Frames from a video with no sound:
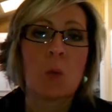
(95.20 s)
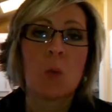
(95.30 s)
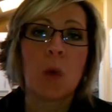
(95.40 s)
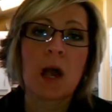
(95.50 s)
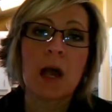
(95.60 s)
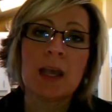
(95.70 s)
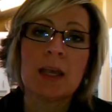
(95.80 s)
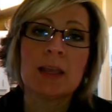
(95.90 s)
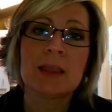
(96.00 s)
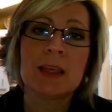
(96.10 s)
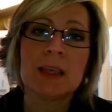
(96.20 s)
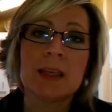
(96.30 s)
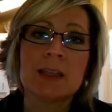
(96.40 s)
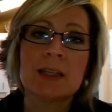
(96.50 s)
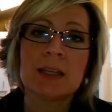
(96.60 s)
why
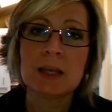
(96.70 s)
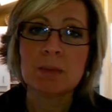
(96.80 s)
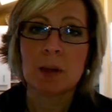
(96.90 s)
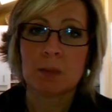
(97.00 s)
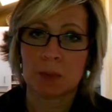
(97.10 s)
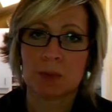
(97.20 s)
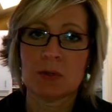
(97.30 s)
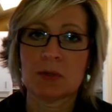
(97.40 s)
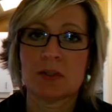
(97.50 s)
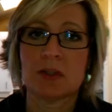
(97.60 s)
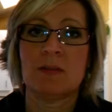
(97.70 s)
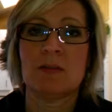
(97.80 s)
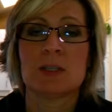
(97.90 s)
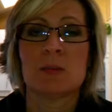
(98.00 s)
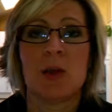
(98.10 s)
the team members of
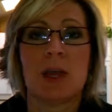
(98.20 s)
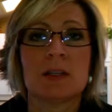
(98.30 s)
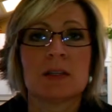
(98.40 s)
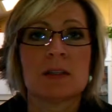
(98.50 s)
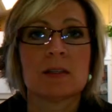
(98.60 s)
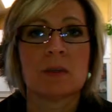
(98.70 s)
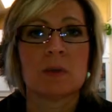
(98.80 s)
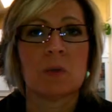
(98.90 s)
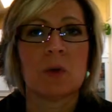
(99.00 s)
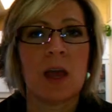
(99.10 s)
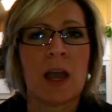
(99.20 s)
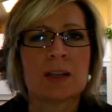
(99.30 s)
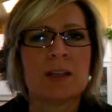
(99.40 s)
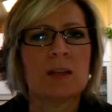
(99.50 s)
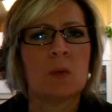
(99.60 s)
this practice were
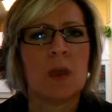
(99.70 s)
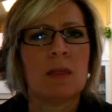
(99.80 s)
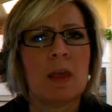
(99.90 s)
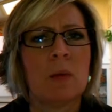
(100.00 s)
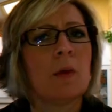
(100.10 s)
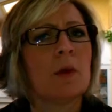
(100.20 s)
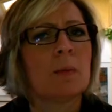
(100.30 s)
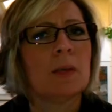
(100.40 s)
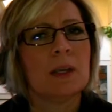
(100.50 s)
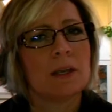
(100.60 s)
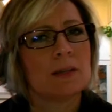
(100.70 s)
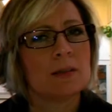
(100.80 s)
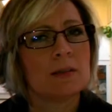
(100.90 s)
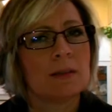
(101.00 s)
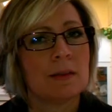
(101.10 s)
acting the way they were
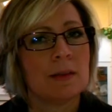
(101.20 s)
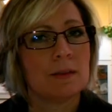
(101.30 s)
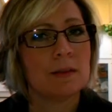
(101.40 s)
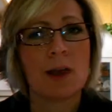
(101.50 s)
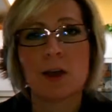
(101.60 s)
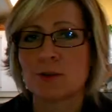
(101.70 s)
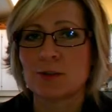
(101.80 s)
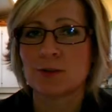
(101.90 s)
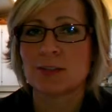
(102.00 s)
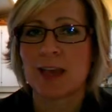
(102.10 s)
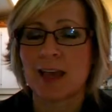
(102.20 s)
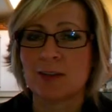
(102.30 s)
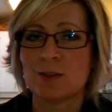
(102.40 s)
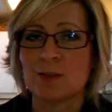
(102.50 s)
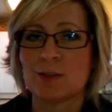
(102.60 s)
because the doctor's
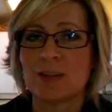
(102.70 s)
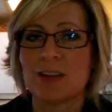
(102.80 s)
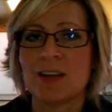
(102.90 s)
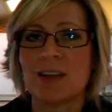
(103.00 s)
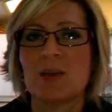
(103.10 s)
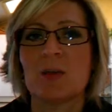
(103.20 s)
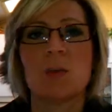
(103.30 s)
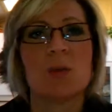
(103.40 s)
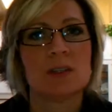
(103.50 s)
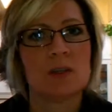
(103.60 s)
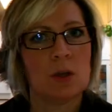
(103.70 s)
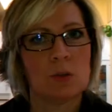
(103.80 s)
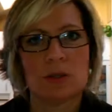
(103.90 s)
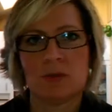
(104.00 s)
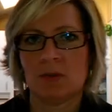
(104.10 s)
attitude was
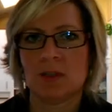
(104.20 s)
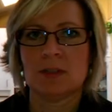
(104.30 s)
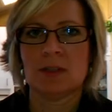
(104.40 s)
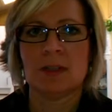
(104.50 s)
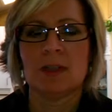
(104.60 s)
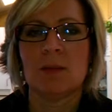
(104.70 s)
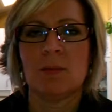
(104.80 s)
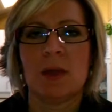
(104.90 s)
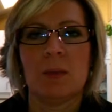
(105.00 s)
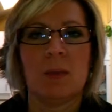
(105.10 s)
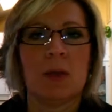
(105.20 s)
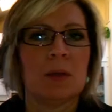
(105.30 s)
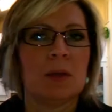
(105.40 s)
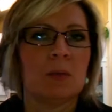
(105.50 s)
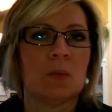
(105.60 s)
no different. My
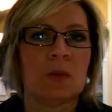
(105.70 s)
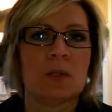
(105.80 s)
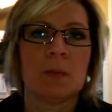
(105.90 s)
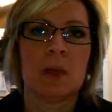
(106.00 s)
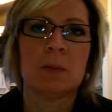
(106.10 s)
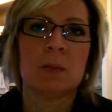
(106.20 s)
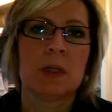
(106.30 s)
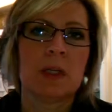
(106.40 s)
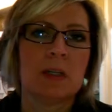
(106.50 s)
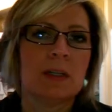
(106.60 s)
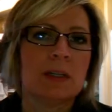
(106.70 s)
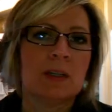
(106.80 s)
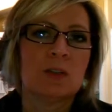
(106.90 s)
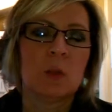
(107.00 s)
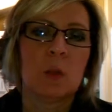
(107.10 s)
appointment was probably
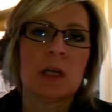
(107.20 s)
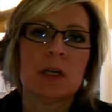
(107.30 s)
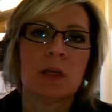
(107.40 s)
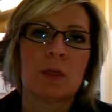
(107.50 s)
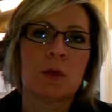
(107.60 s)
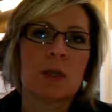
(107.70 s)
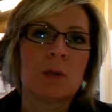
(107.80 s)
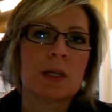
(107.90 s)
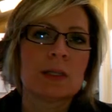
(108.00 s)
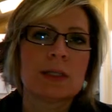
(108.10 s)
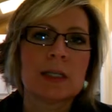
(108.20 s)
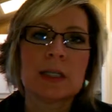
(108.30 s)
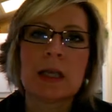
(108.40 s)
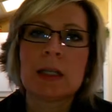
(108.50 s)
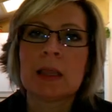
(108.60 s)
20 to 30 minutes
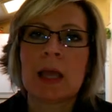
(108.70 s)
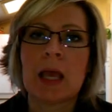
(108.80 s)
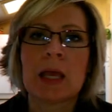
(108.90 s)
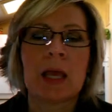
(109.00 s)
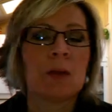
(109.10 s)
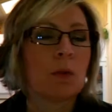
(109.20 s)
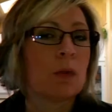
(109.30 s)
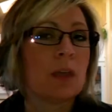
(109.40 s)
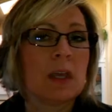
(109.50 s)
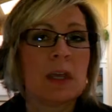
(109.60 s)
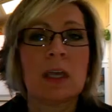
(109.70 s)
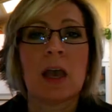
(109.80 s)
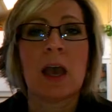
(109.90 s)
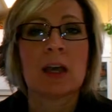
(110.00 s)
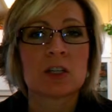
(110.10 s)
in length, and I don't think
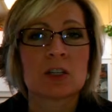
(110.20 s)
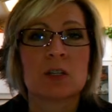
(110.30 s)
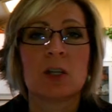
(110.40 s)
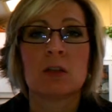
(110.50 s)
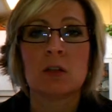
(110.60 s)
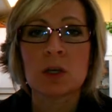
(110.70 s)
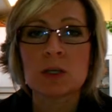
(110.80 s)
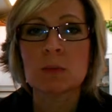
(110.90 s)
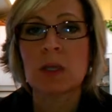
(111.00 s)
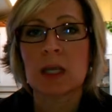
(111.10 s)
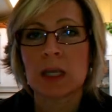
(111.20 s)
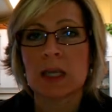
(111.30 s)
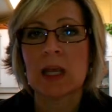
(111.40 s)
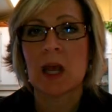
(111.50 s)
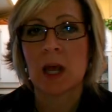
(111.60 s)
he actually looked me in
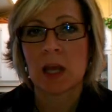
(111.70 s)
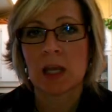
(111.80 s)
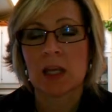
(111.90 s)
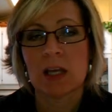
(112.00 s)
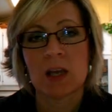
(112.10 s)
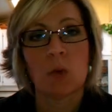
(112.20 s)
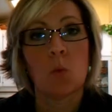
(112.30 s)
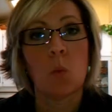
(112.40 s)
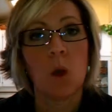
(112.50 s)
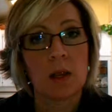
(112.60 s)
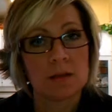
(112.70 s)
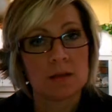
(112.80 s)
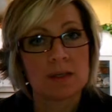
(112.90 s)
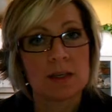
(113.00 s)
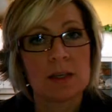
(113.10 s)
the eye
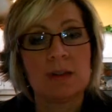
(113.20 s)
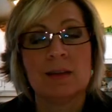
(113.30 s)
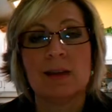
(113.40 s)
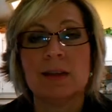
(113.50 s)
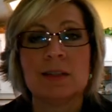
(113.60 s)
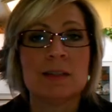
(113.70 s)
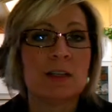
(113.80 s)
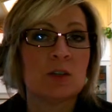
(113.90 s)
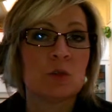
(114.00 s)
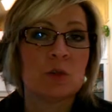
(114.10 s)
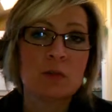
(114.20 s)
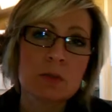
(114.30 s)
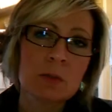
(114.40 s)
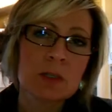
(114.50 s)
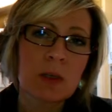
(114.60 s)
once. He didn't
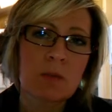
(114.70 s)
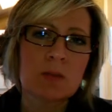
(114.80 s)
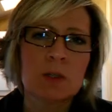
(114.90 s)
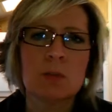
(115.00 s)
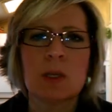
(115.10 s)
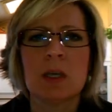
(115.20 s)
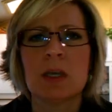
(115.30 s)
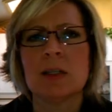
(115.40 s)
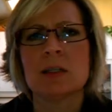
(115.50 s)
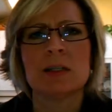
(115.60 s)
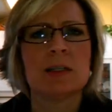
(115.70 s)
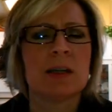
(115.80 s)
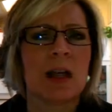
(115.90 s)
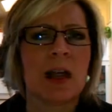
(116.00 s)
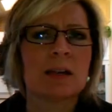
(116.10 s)
introduce himself to me,
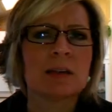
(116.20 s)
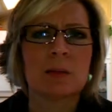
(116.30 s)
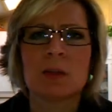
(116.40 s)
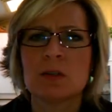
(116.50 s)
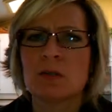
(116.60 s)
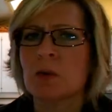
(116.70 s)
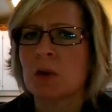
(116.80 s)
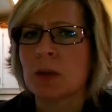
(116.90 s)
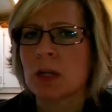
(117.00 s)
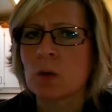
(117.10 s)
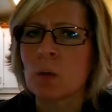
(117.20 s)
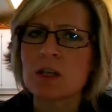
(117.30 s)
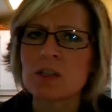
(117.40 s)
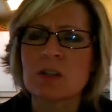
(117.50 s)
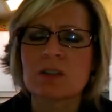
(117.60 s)
didn't ask me very many
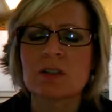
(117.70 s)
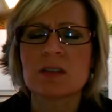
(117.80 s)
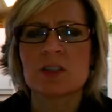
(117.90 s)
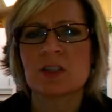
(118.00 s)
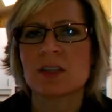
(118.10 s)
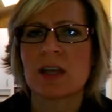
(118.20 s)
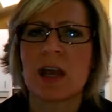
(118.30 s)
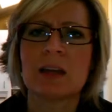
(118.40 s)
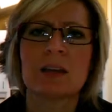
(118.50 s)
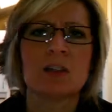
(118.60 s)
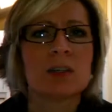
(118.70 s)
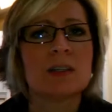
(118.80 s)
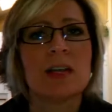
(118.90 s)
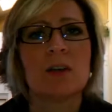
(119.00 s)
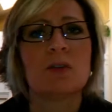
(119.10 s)
questions, just sat and
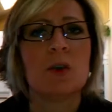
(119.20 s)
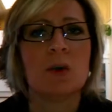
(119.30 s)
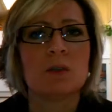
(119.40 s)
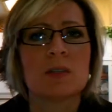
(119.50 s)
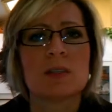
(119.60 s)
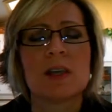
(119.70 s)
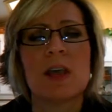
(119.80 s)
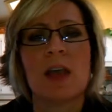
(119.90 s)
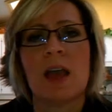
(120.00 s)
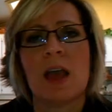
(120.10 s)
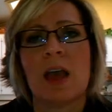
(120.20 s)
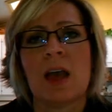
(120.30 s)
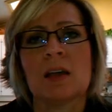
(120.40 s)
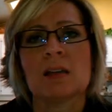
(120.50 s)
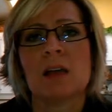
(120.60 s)
took down notes
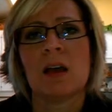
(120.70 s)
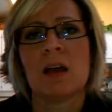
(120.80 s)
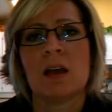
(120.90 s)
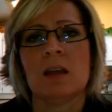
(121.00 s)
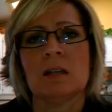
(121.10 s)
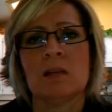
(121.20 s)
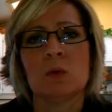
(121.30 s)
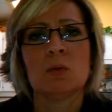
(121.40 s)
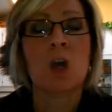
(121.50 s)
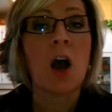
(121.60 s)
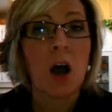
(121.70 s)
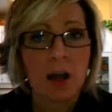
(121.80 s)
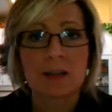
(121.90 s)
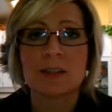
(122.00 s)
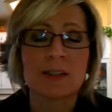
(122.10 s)
as I,
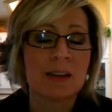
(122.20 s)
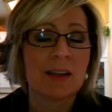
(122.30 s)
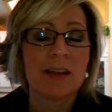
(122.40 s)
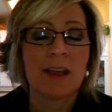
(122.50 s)
talked.